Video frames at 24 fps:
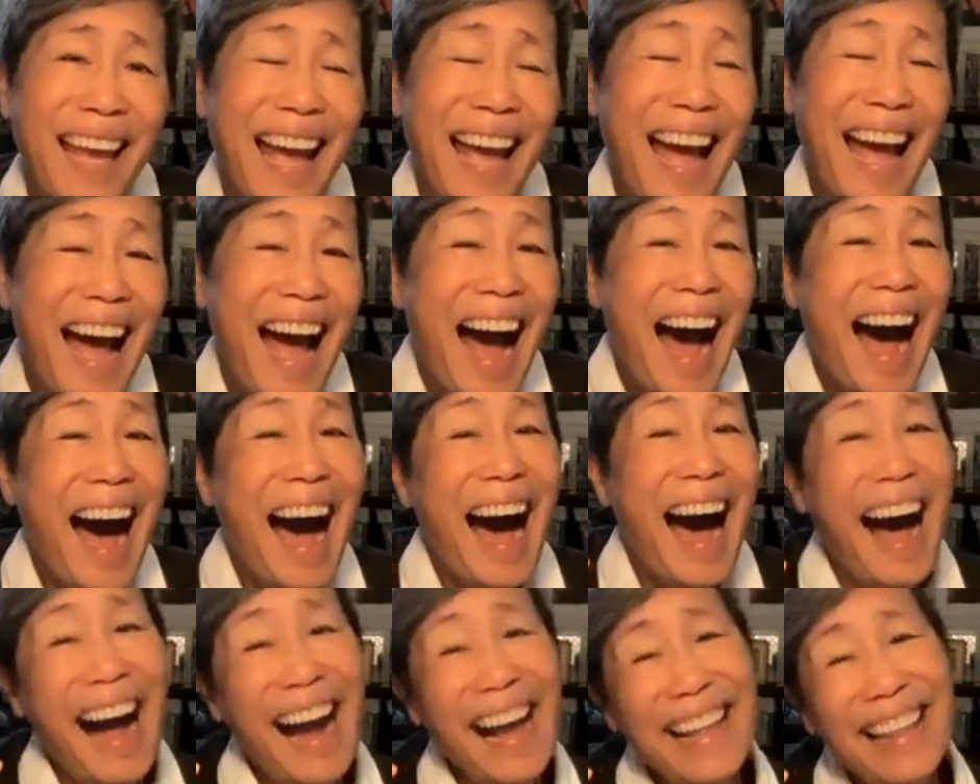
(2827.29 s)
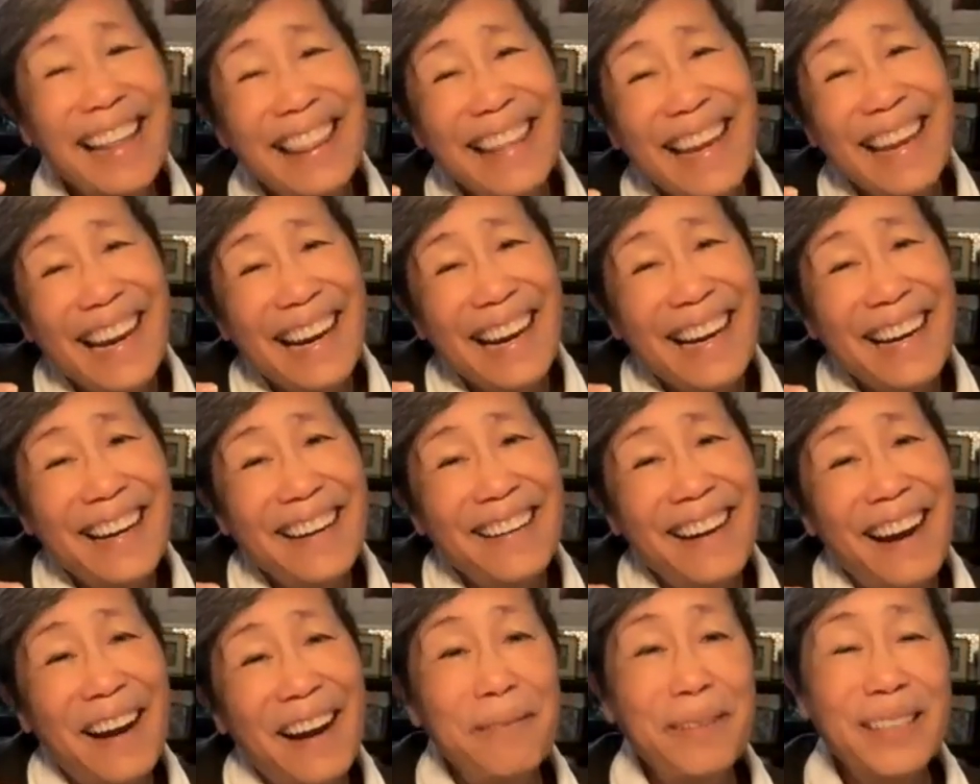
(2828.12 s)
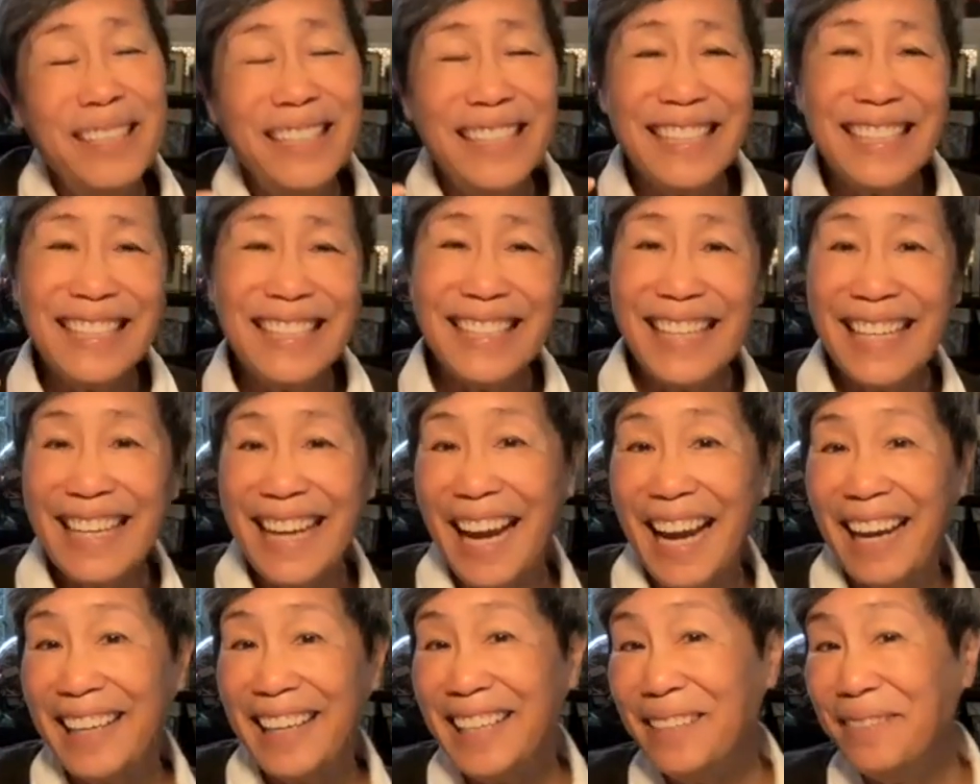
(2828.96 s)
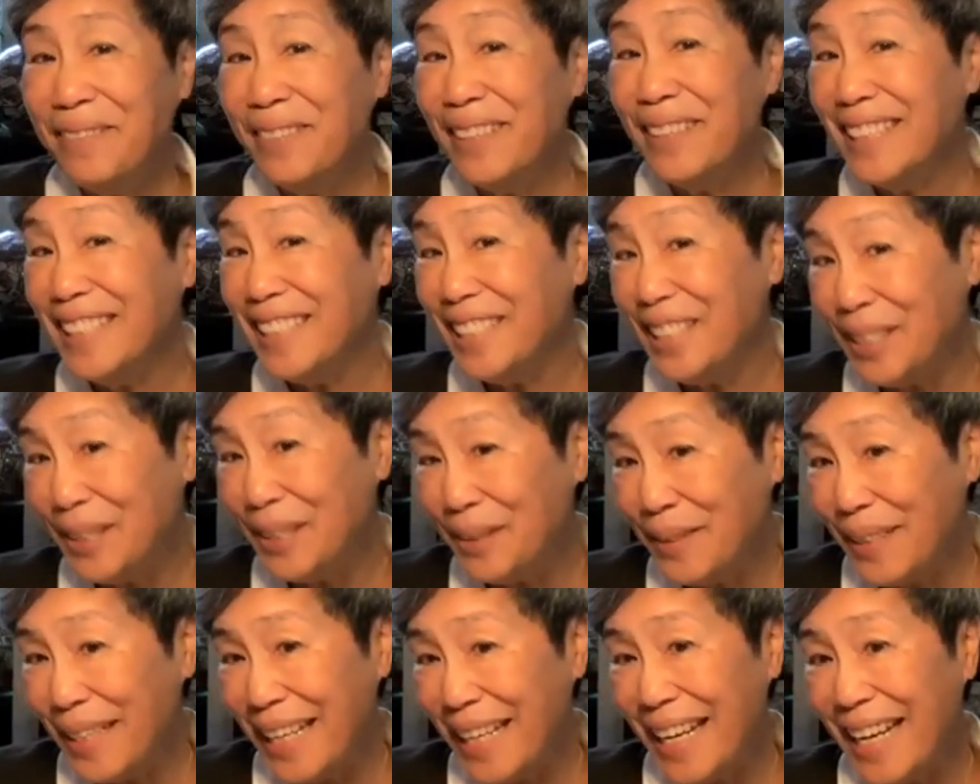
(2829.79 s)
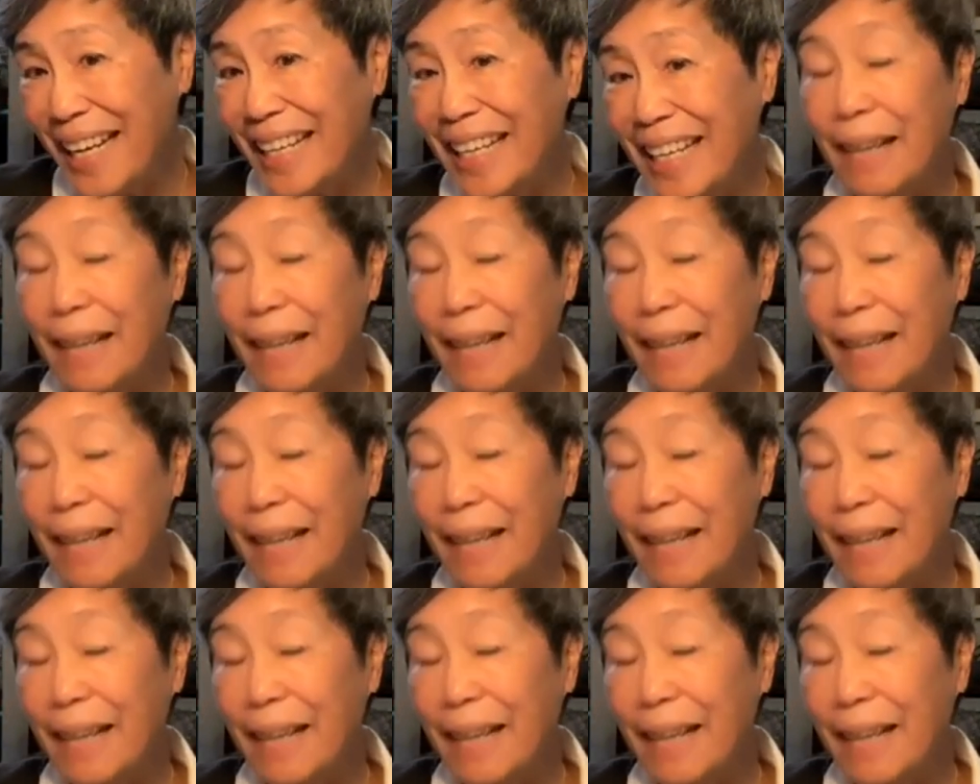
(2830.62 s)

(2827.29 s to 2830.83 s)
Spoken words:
hi there, I was just seeing how you were doing.